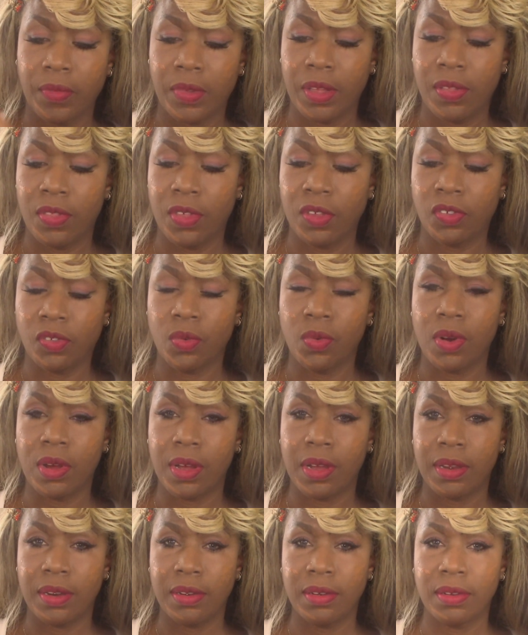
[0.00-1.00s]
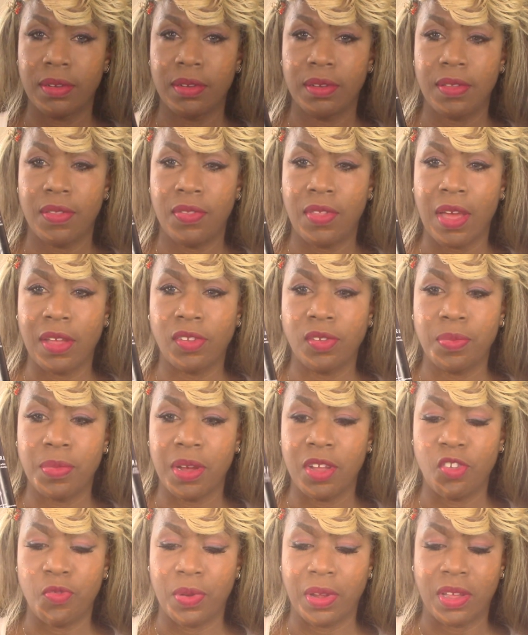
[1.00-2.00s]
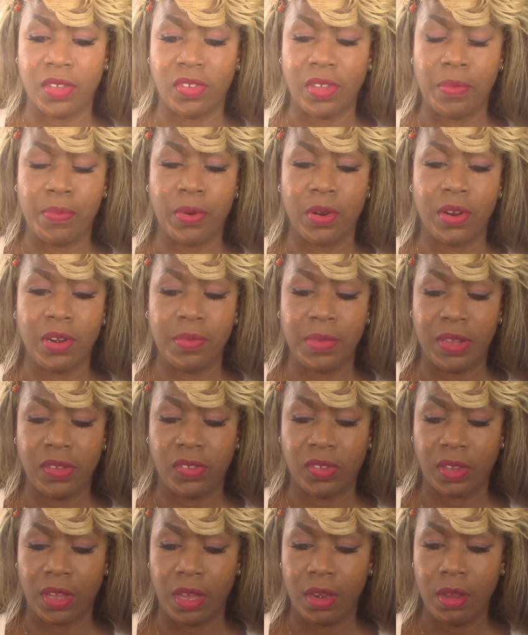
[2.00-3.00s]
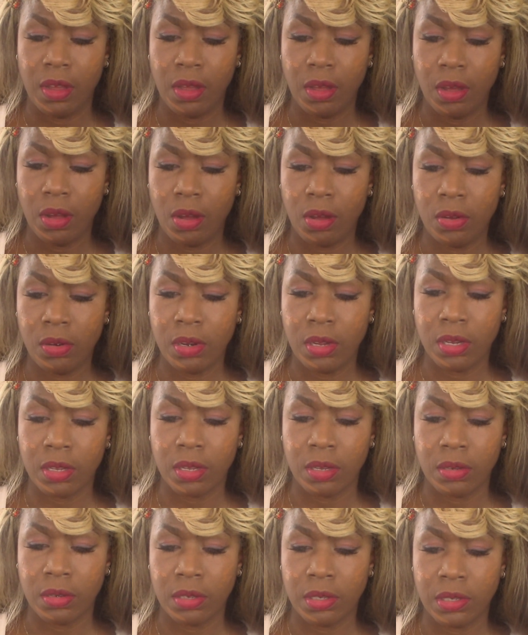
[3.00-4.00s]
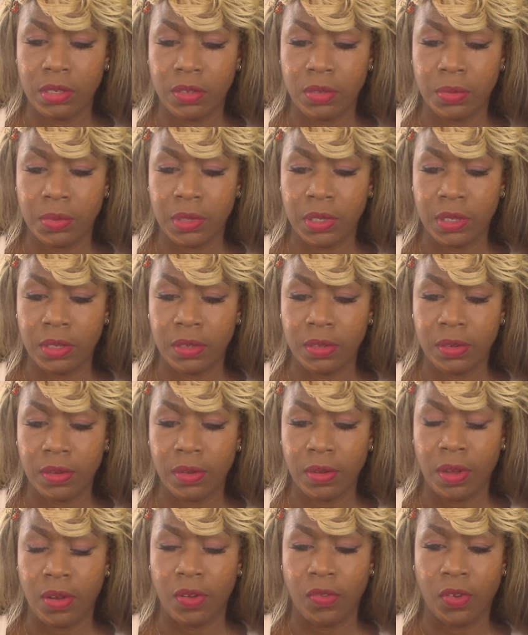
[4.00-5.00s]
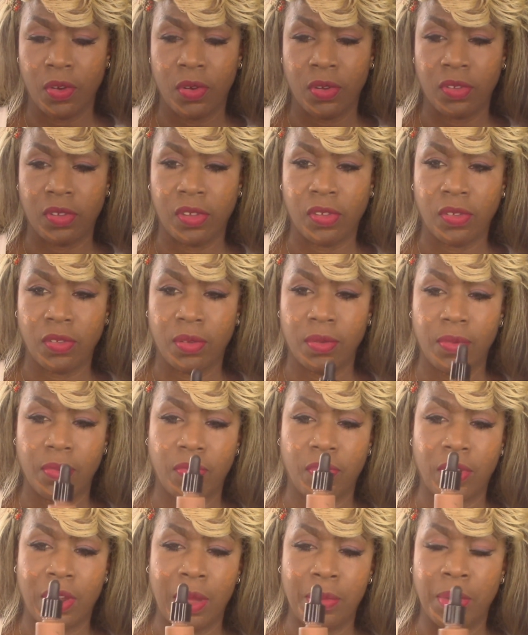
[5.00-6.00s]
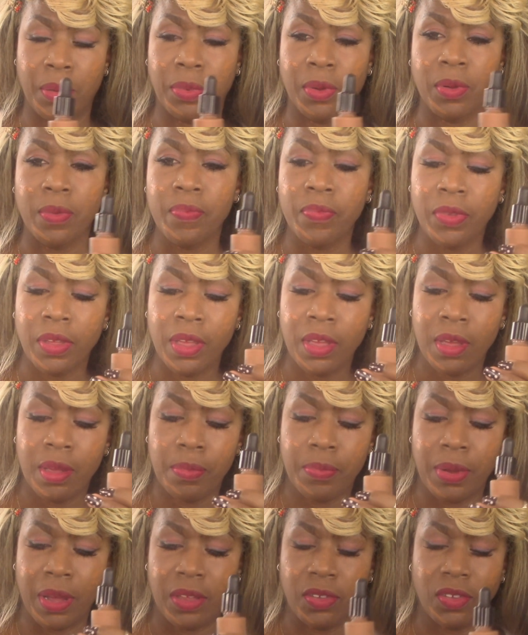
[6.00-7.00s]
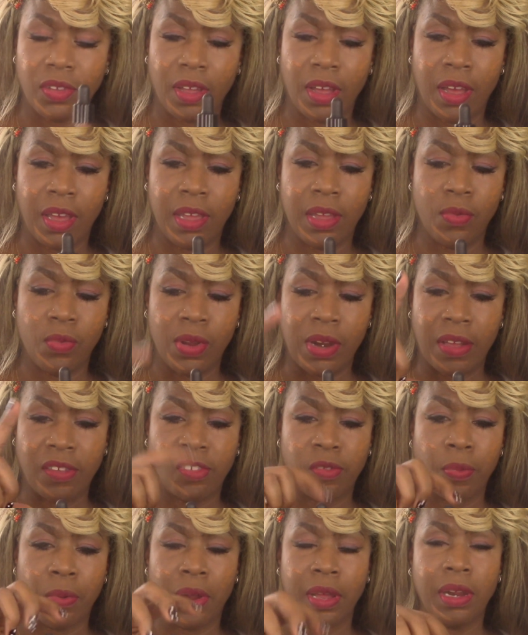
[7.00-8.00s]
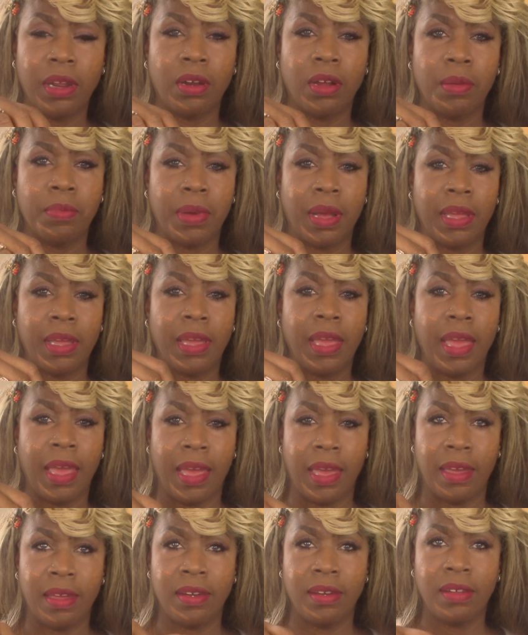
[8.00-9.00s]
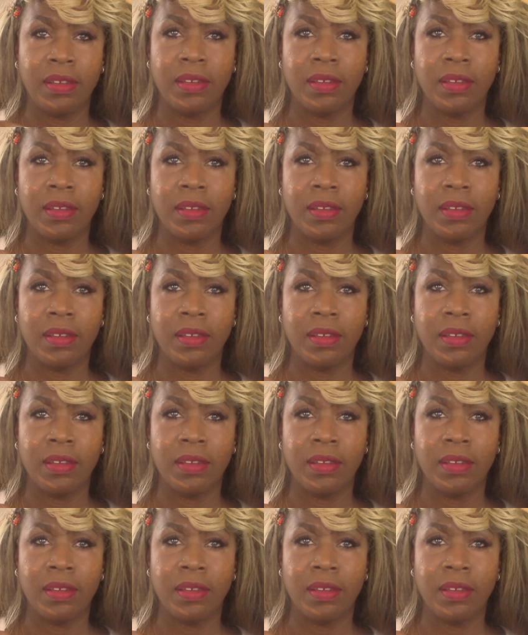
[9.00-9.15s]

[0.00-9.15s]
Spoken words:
this one that much because I burned my skin. Oh, look, a little bit. Oh, of course it's flammable. But when I sprayed it on my hand.